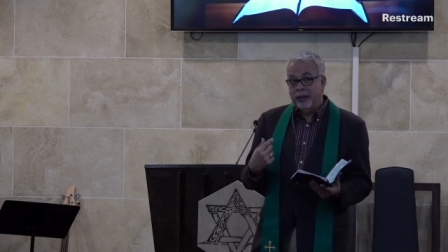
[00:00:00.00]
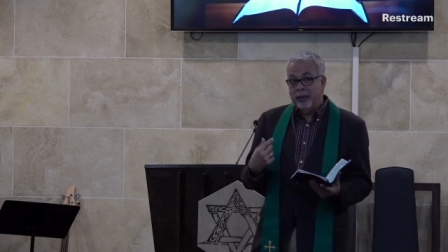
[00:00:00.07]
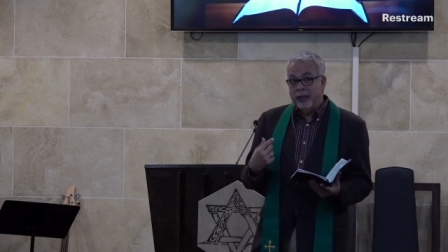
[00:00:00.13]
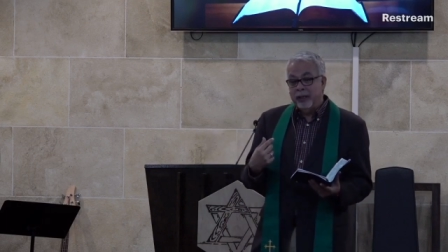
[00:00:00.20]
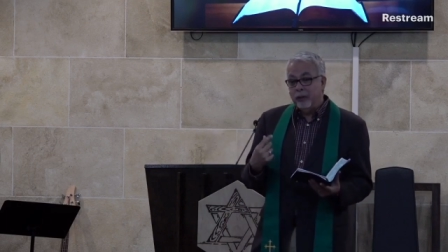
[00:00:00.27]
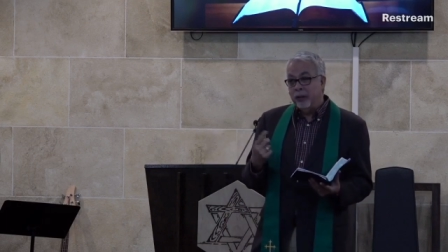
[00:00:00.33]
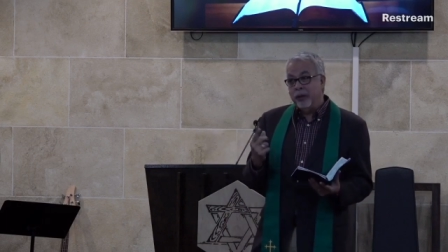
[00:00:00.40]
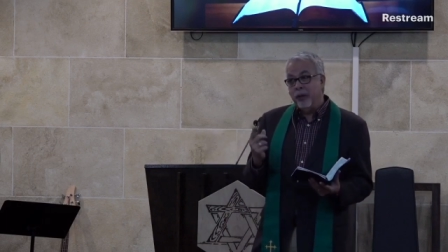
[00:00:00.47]

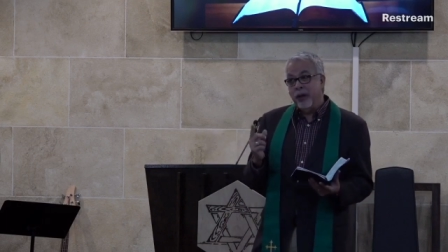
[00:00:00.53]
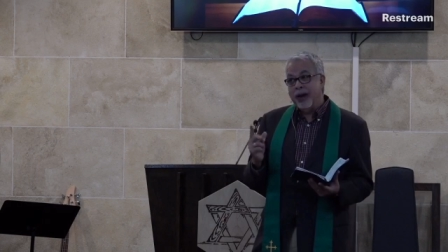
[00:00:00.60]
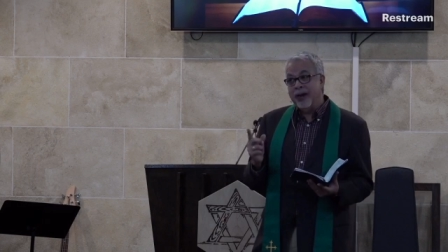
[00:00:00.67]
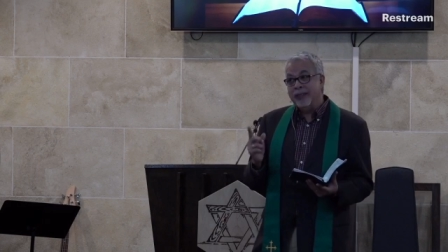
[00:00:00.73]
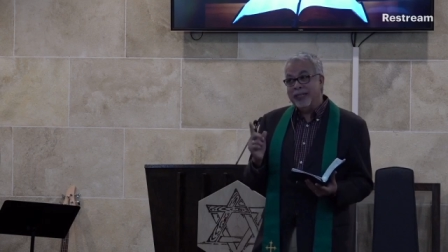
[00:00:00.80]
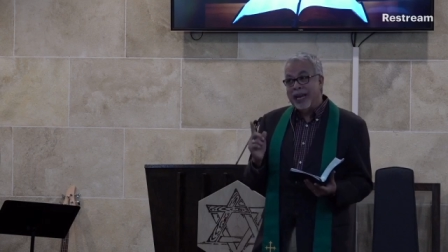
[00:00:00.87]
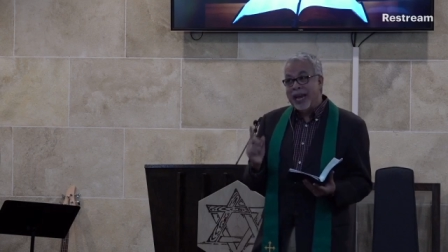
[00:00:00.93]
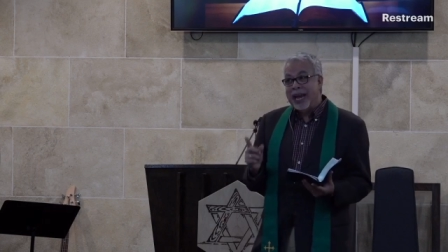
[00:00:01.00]
It
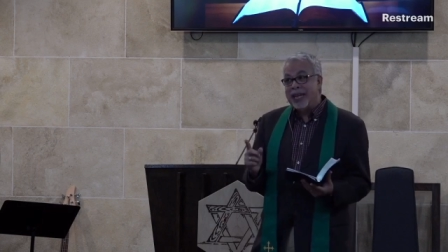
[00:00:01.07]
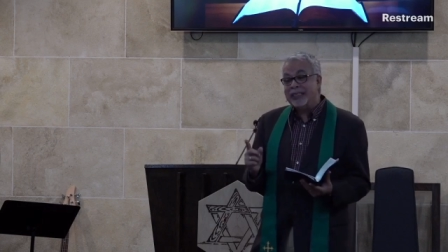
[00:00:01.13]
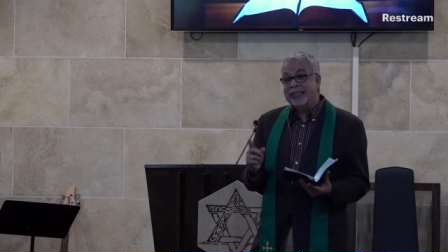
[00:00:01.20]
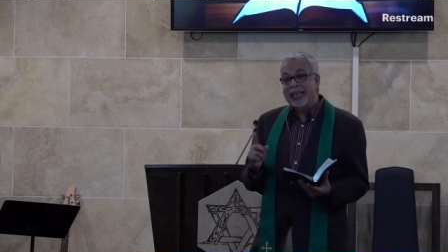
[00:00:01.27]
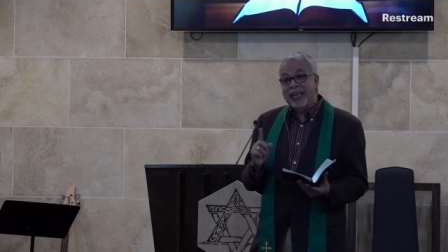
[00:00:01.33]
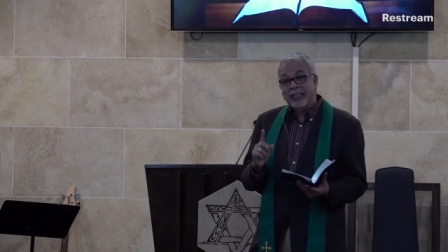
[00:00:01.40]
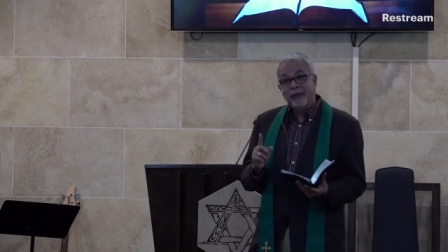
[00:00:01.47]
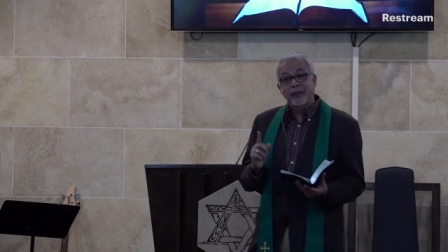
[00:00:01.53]
requires act.
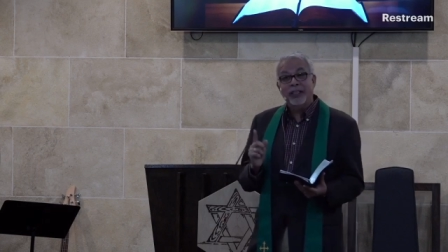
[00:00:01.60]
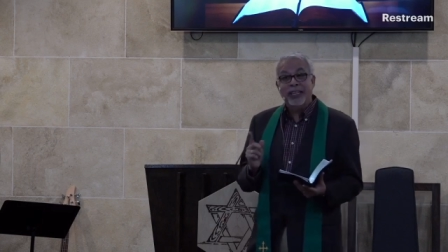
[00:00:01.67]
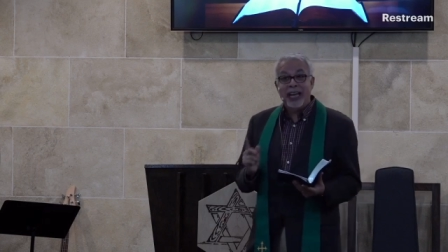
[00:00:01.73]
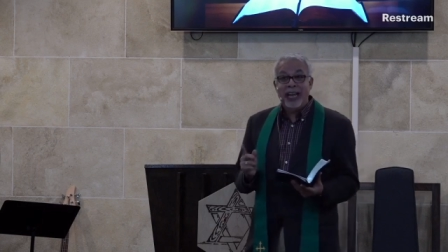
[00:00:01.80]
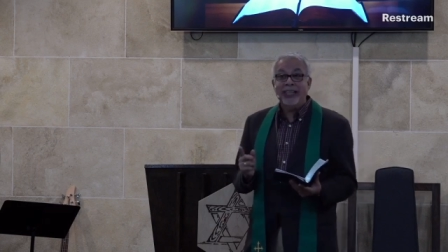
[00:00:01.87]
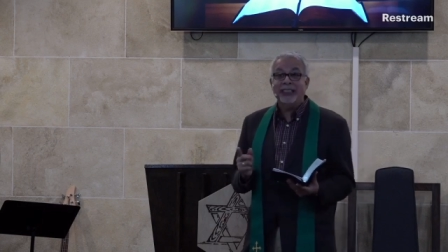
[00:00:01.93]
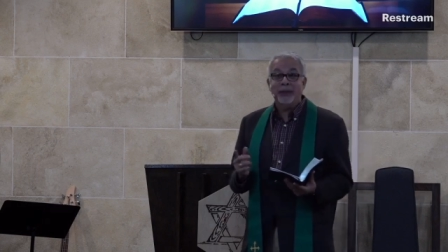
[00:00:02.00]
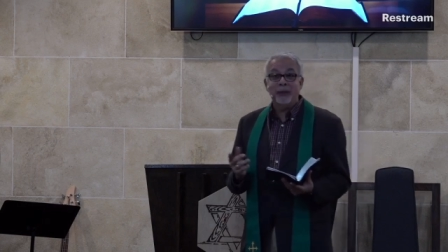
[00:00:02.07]

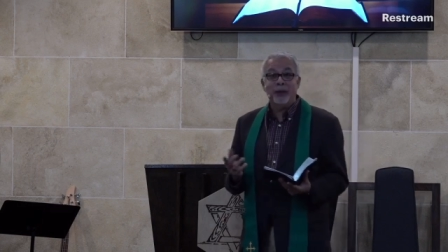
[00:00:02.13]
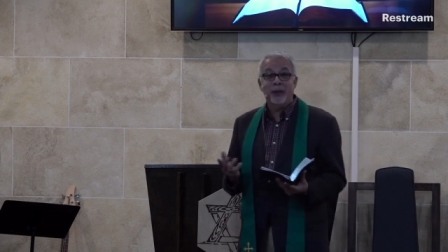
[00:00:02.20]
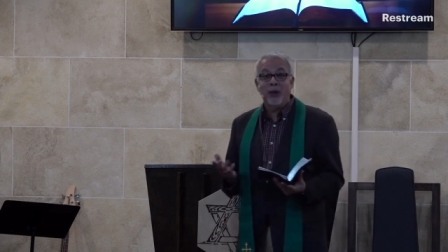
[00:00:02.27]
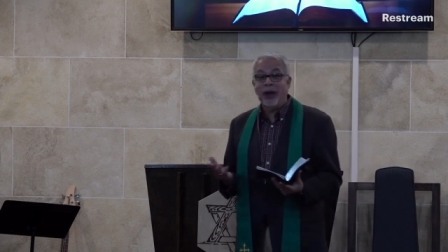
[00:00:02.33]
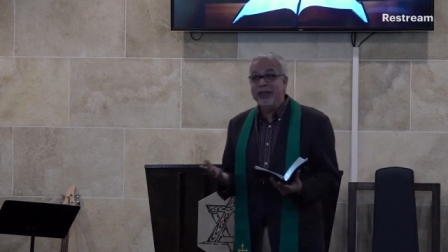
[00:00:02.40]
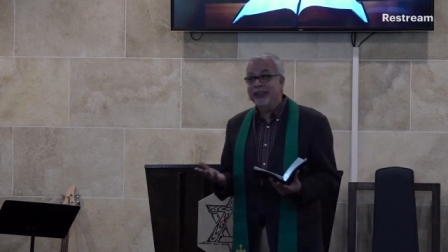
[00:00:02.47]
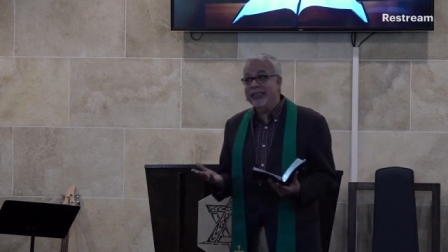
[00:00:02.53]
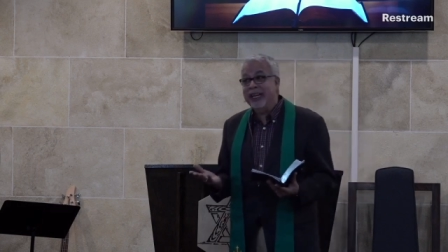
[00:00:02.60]
Sanctification
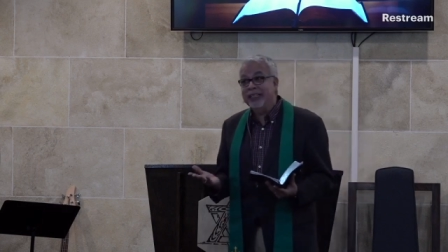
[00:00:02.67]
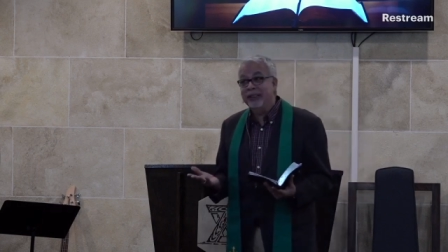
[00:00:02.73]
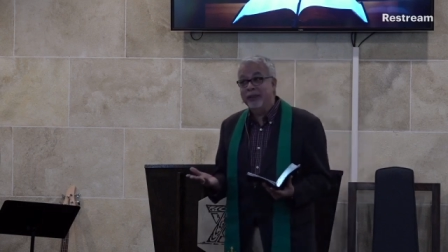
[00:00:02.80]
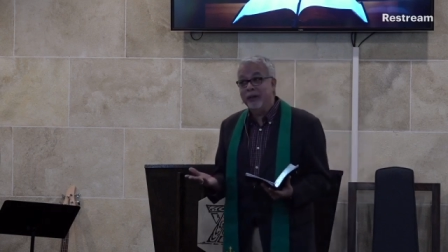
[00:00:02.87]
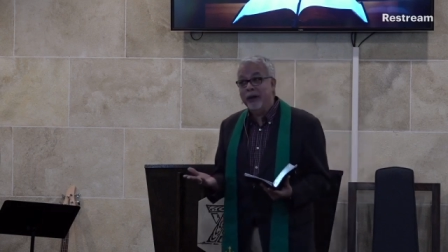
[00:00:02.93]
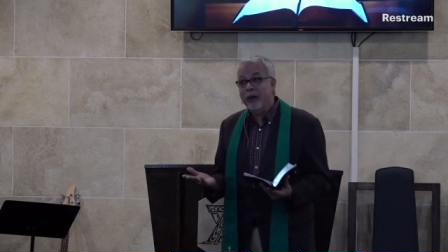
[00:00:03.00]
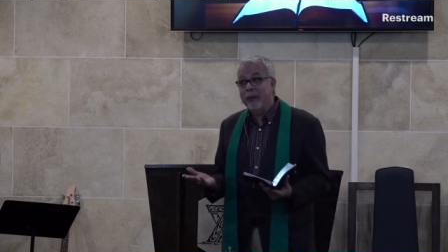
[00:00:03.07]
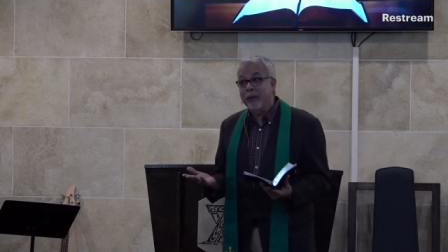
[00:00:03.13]
requires action
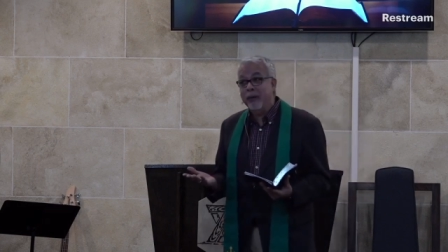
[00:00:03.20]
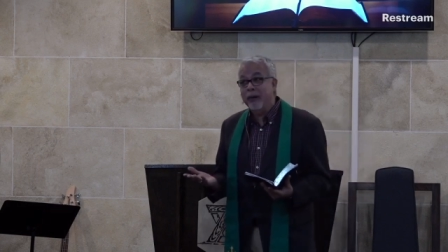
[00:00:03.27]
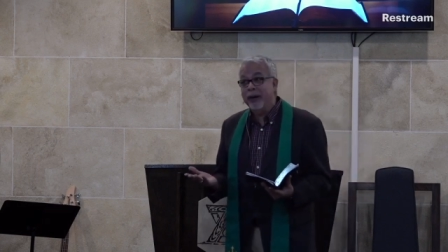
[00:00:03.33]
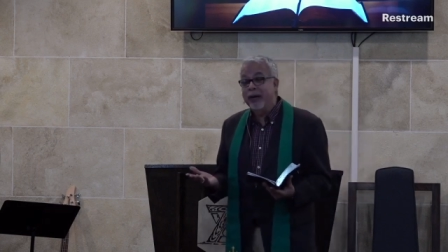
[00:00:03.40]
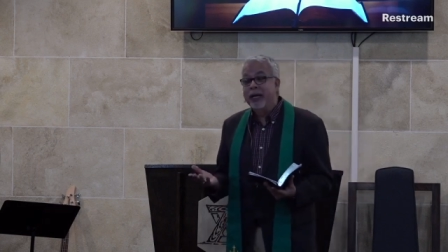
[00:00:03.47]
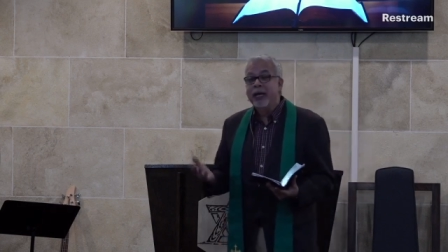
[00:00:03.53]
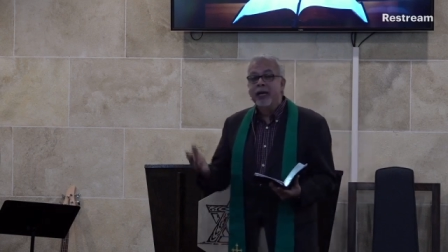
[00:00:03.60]
on our part.